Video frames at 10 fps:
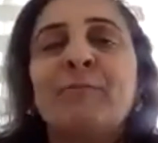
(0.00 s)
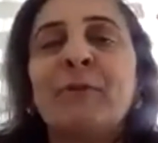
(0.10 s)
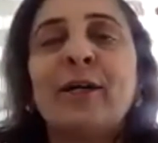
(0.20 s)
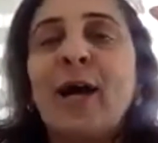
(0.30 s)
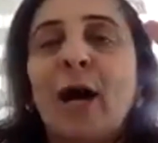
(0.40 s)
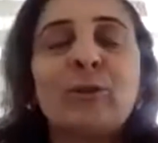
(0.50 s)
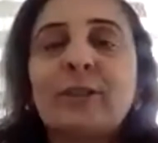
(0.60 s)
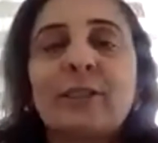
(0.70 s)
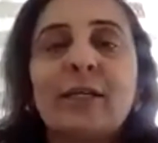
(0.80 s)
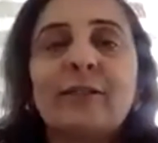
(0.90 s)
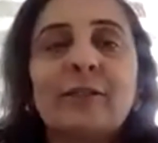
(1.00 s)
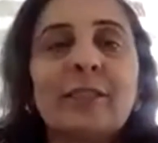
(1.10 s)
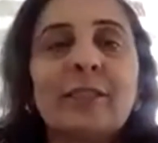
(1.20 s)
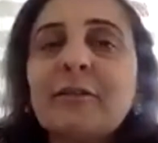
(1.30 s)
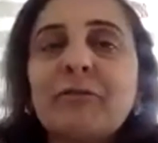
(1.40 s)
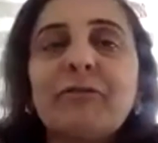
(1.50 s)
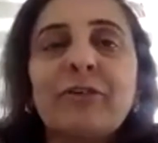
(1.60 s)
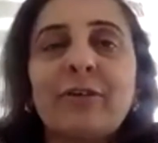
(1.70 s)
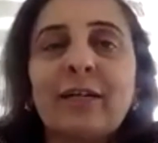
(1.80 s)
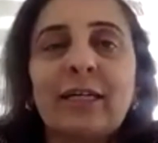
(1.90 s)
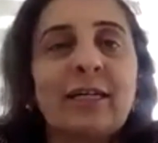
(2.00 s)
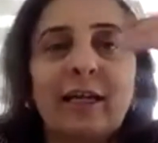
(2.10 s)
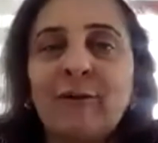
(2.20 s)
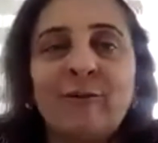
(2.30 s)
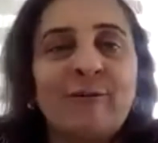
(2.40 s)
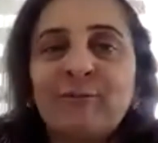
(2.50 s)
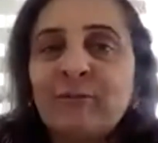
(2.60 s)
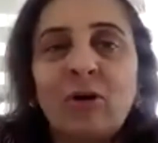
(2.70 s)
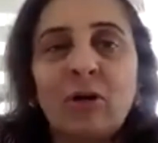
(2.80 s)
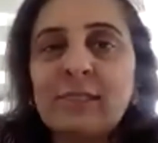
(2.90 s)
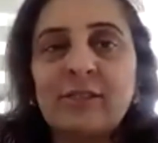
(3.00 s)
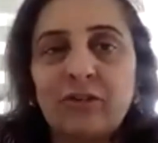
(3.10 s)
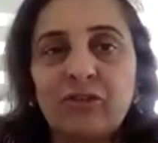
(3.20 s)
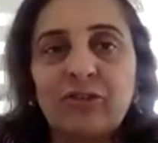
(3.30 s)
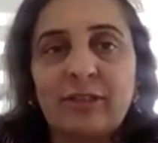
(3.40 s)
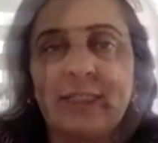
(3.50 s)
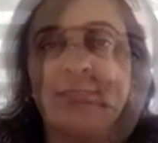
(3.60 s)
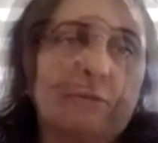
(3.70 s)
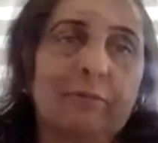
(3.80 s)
outsiders interfering and all such things.